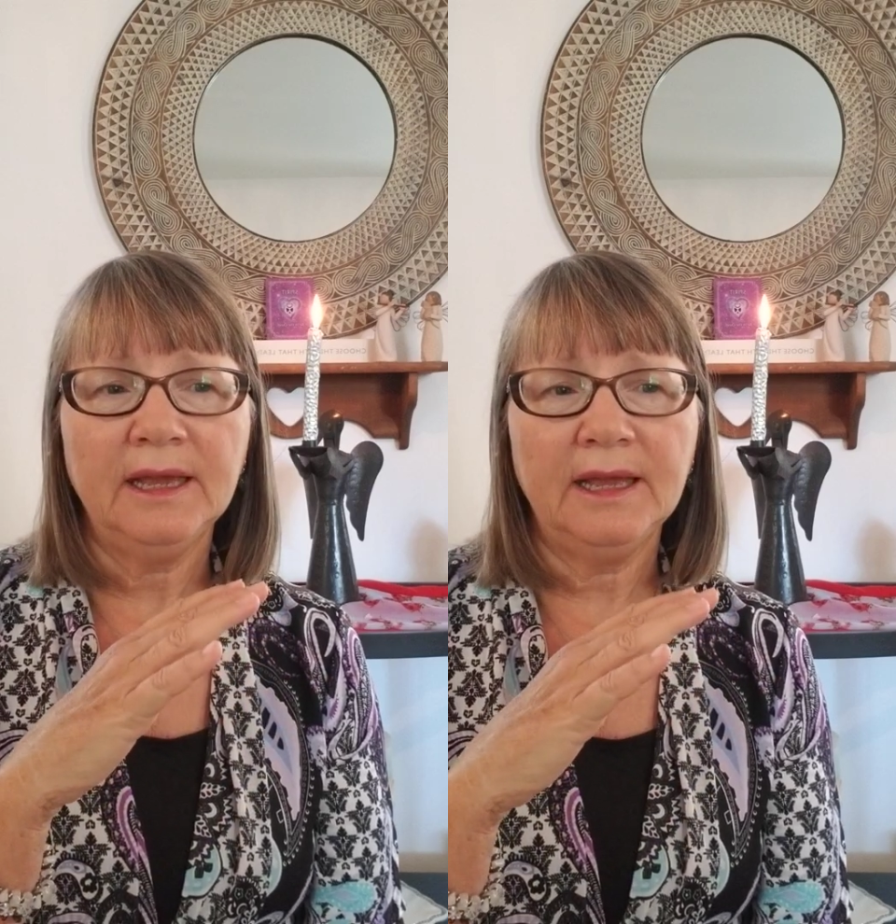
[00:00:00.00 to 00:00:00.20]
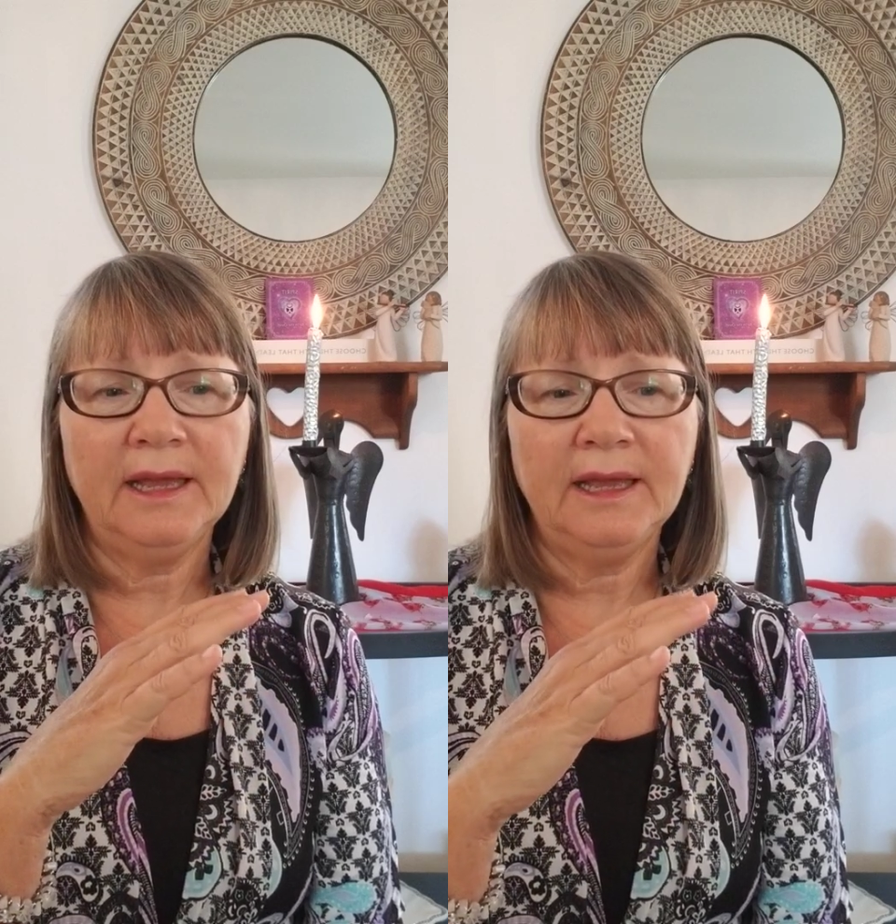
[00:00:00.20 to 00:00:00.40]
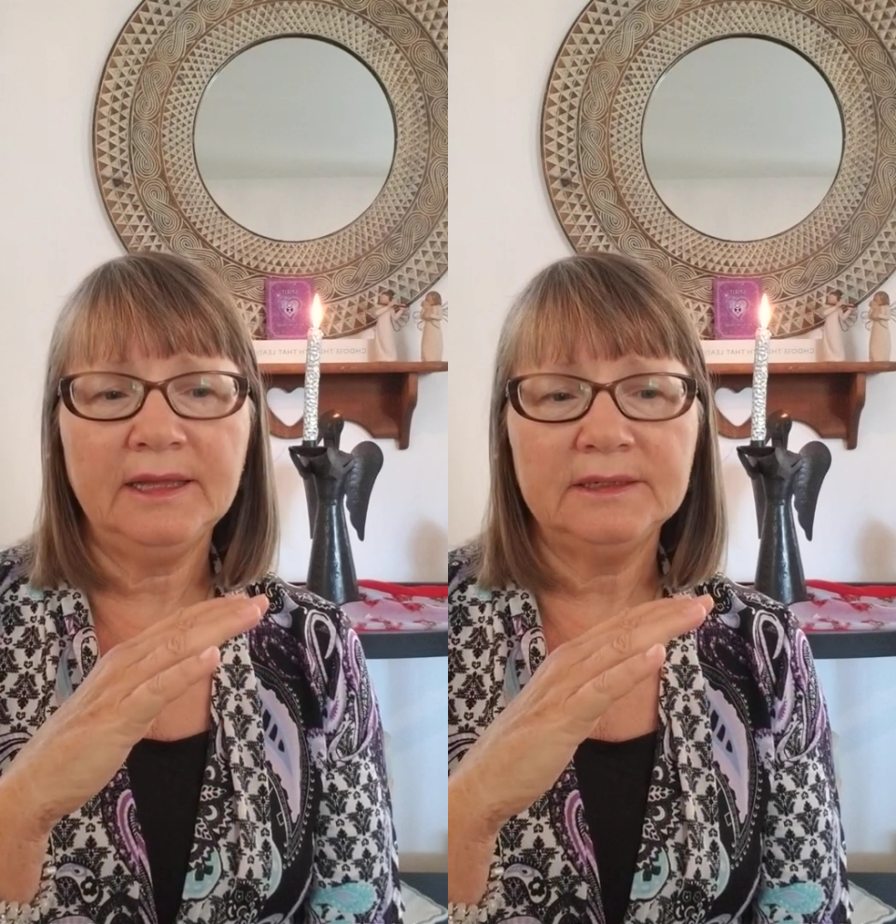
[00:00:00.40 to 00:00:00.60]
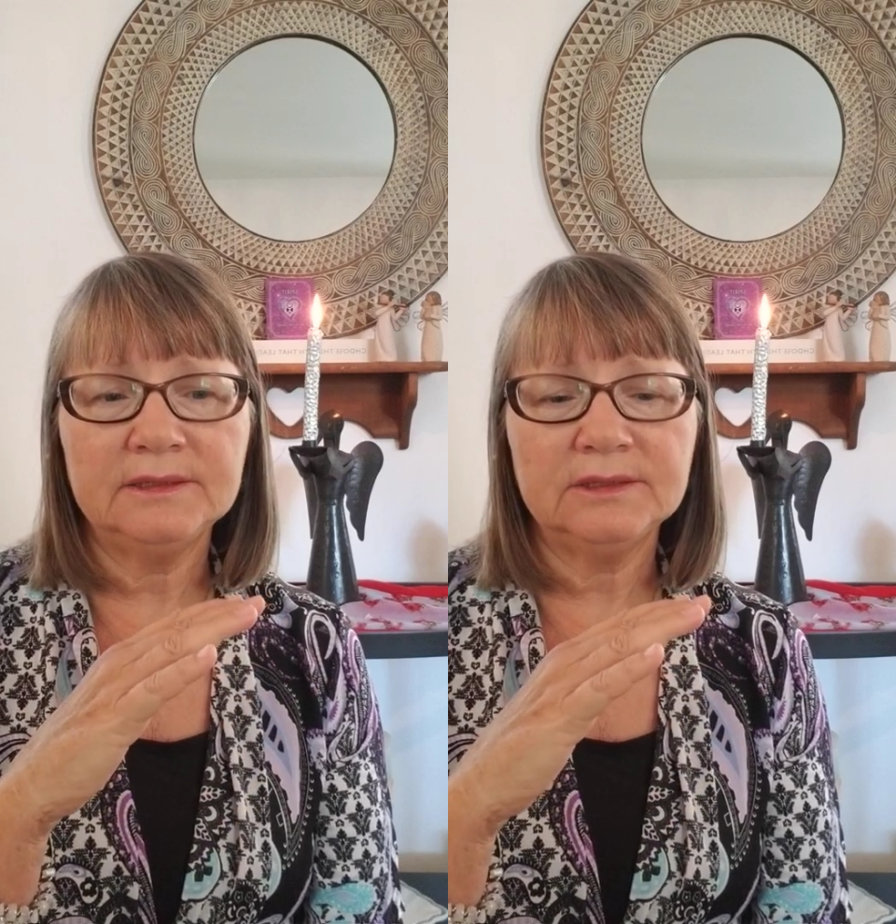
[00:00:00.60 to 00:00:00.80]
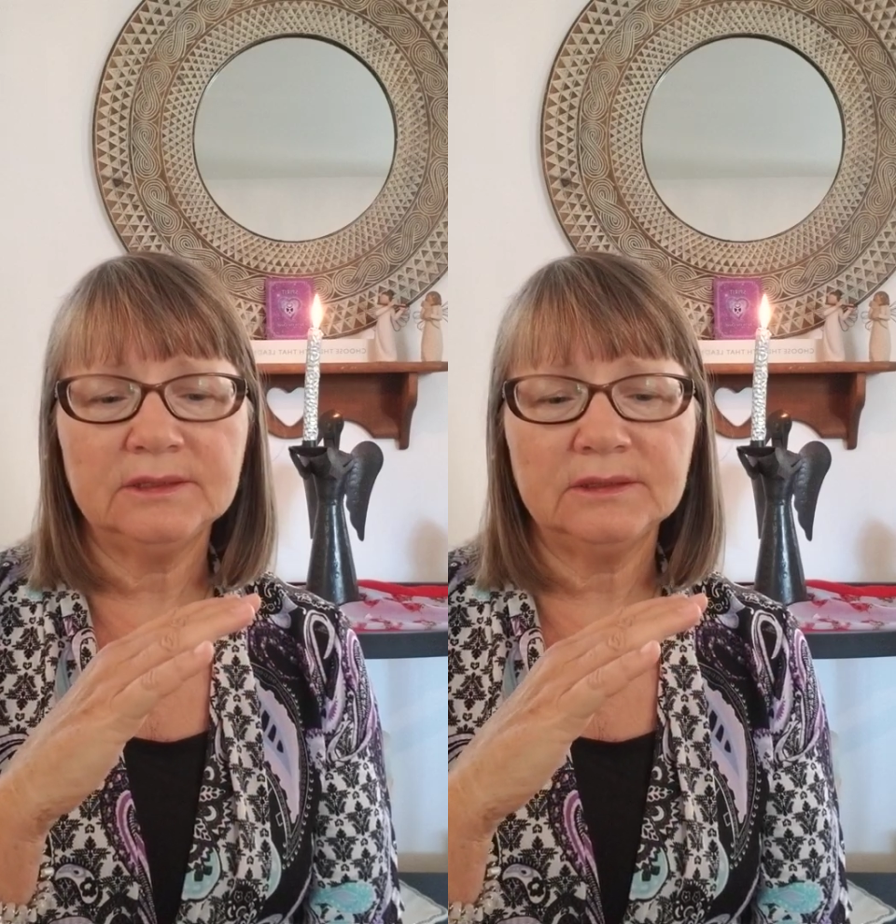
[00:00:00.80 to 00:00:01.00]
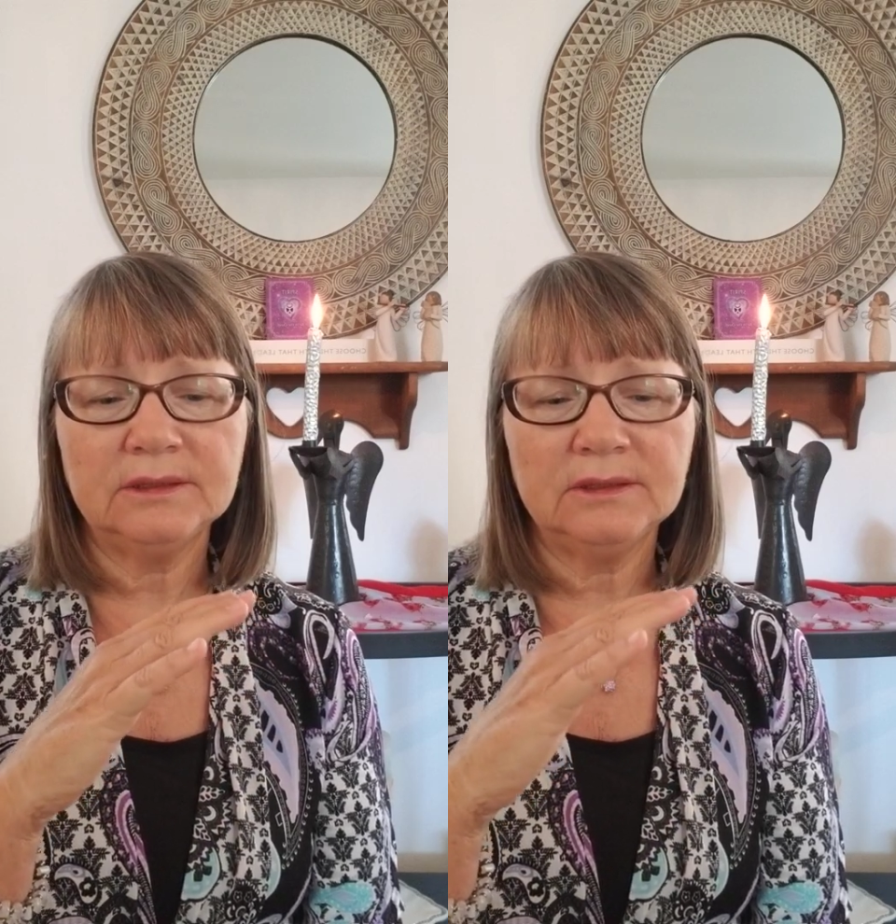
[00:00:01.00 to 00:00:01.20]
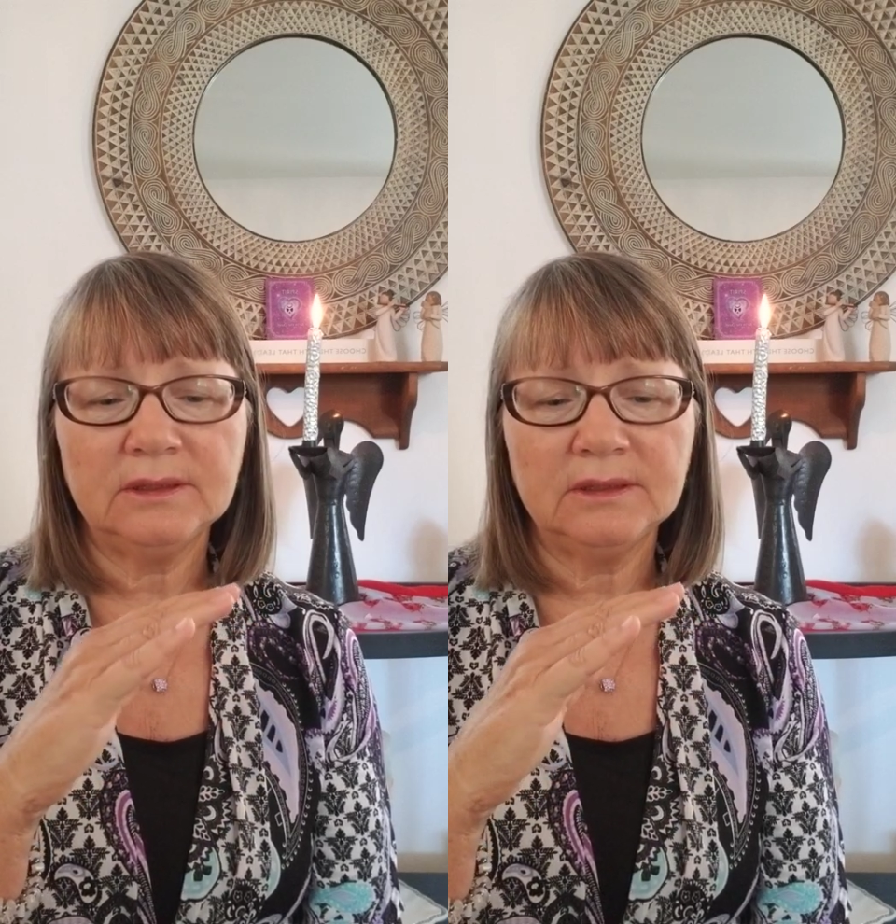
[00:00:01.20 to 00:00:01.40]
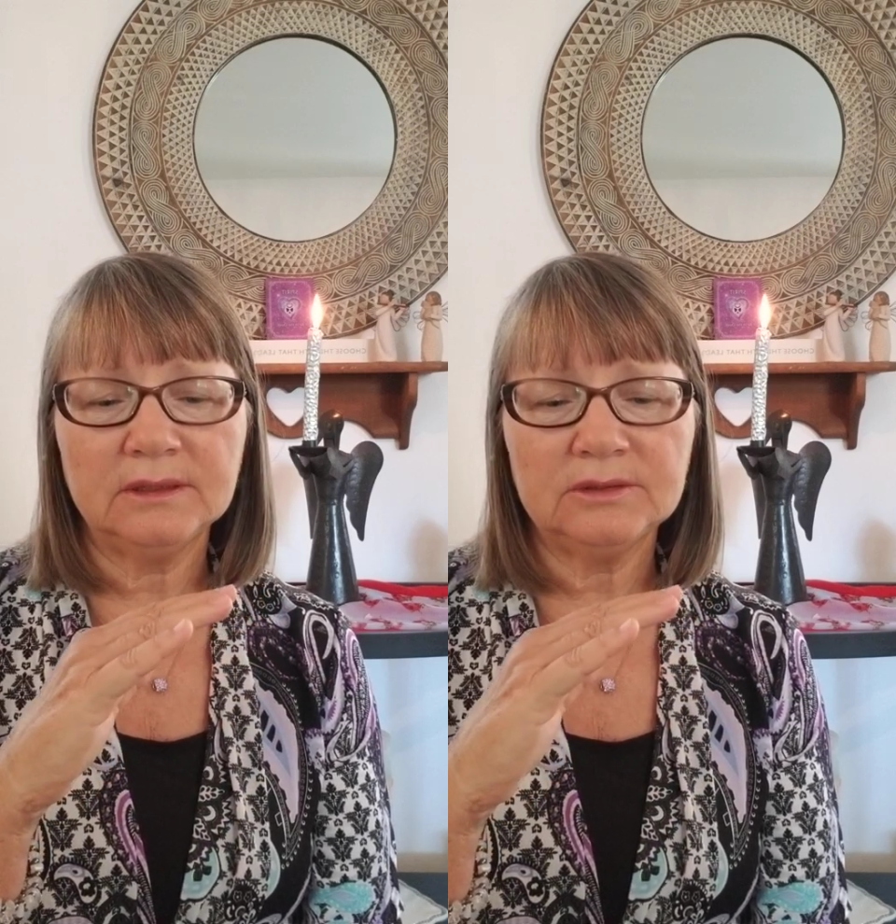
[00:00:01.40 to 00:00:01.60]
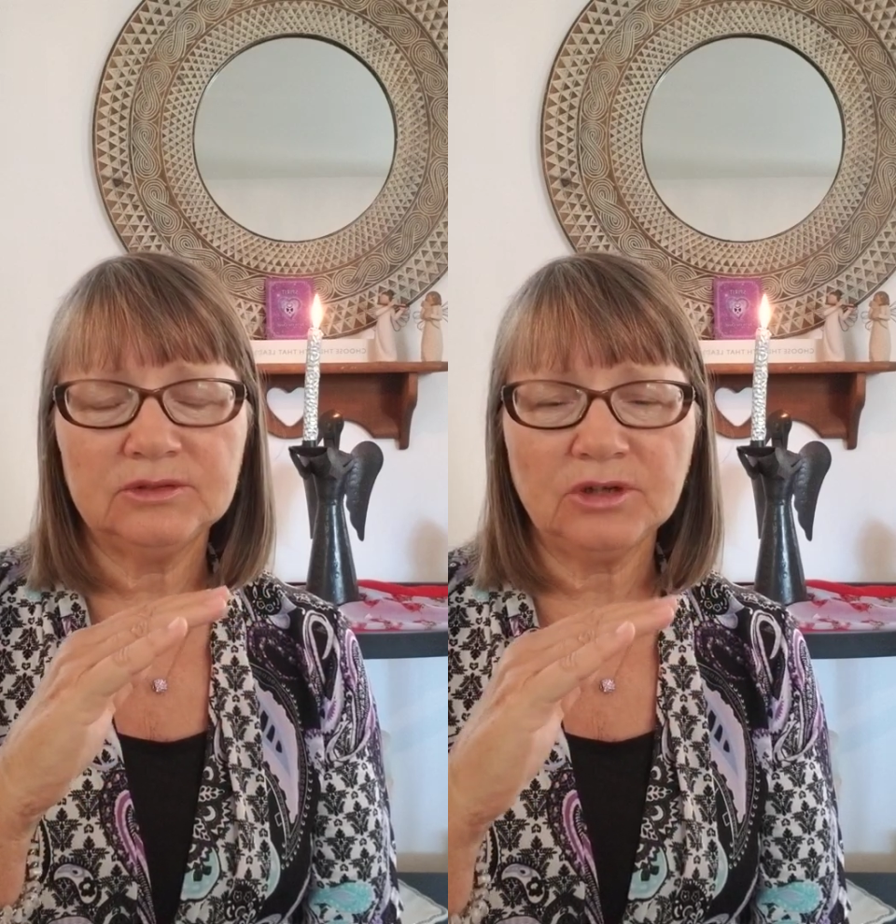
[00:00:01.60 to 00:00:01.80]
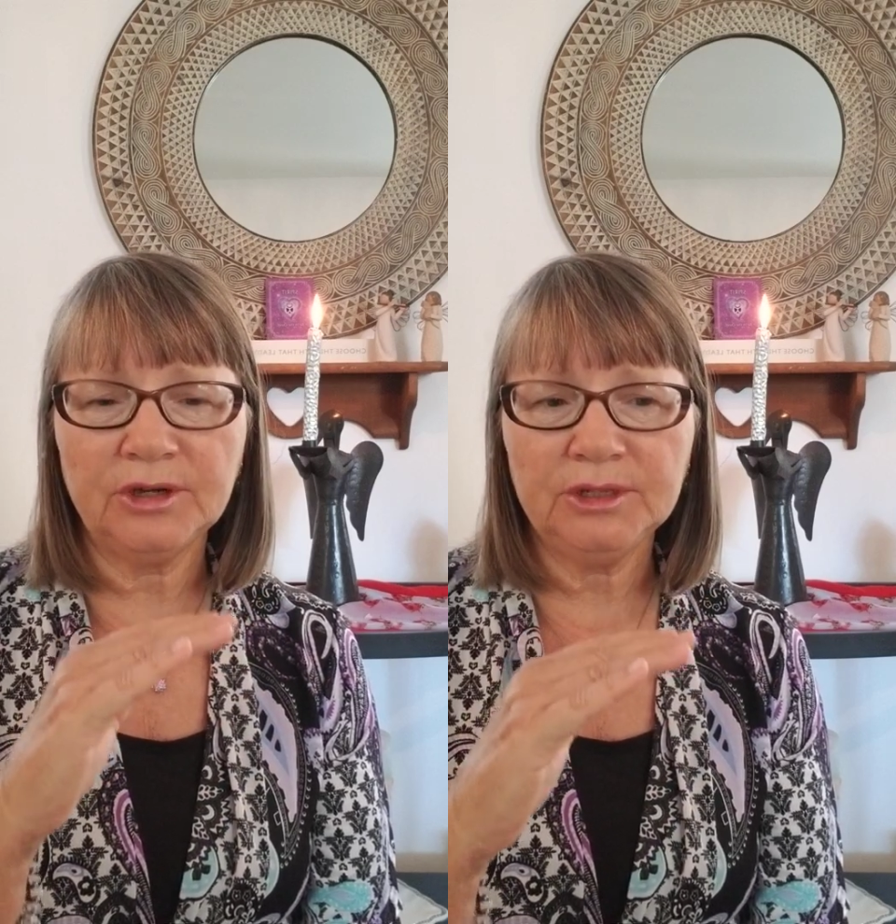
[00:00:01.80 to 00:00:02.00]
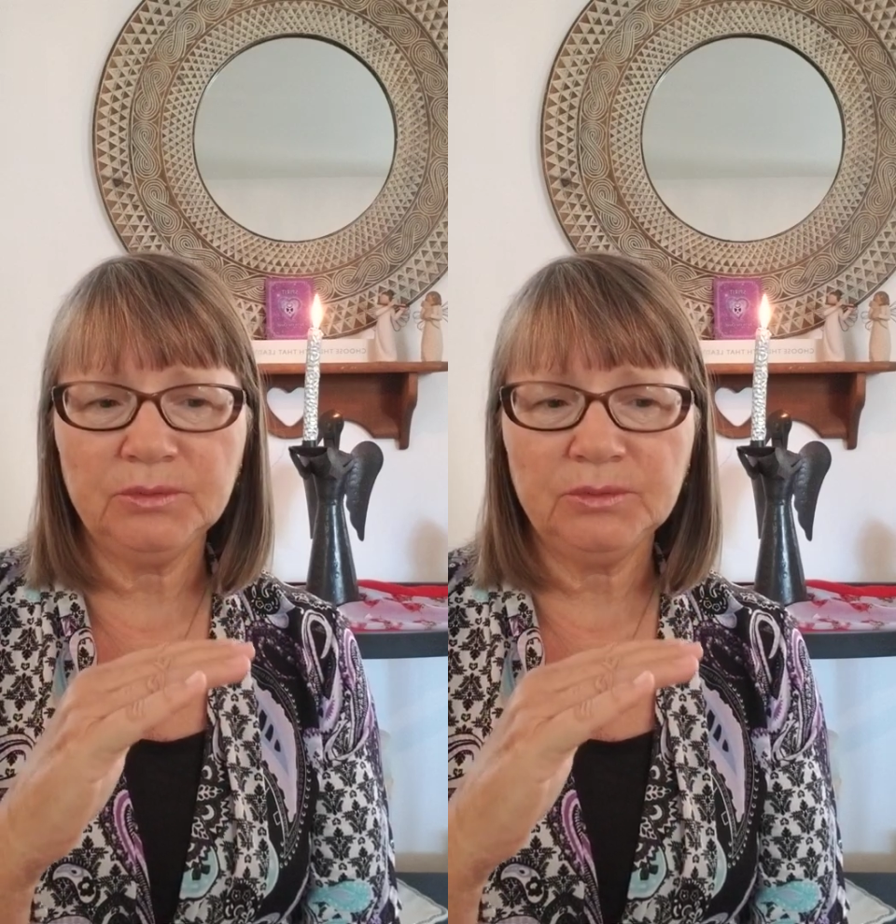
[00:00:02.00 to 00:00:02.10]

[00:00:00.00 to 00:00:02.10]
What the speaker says: And starting